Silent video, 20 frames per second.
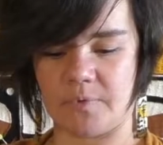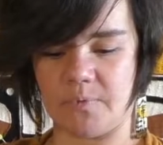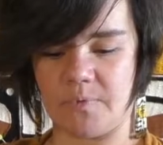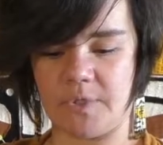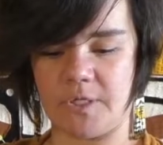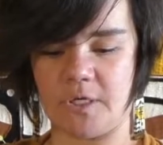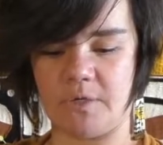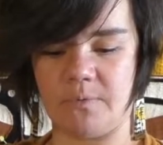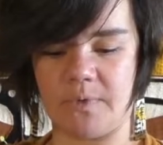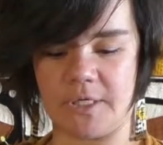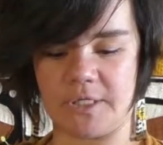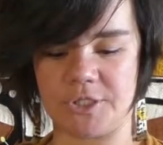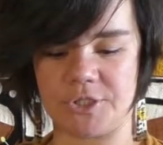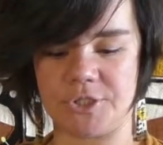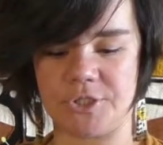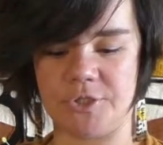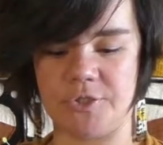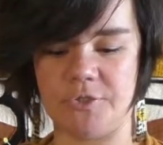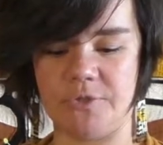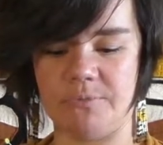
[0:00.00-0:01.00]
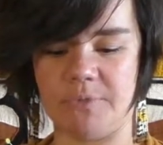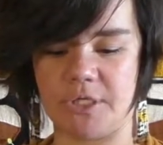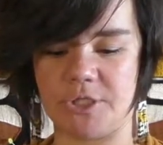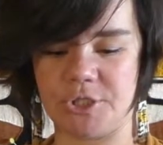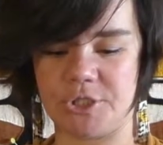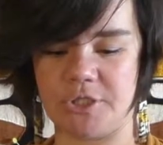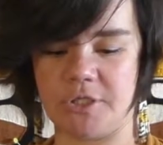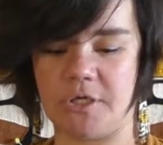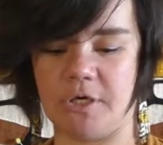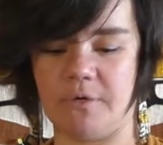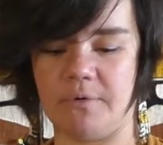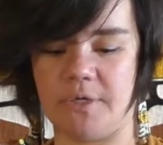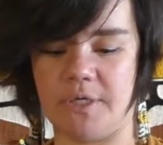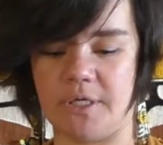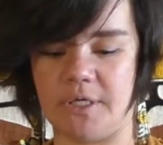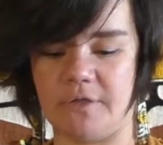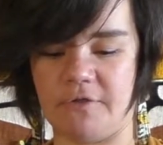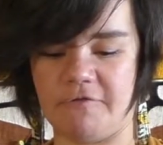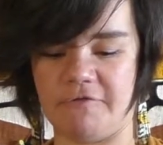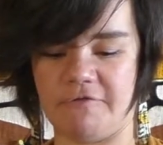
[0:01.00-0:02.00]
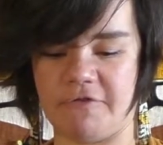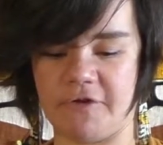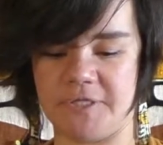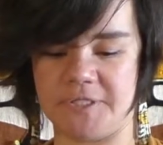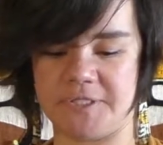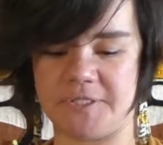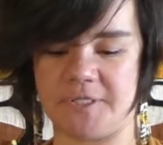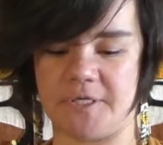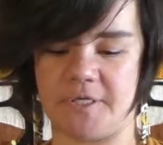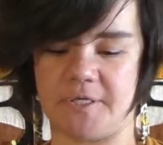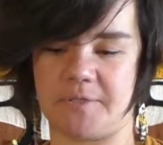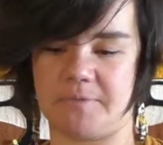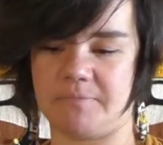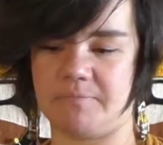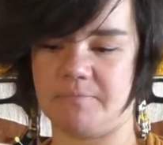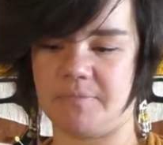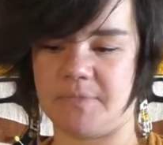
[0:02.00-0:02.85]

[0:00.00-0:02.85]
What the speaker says: You don't want too much to go in the first turn.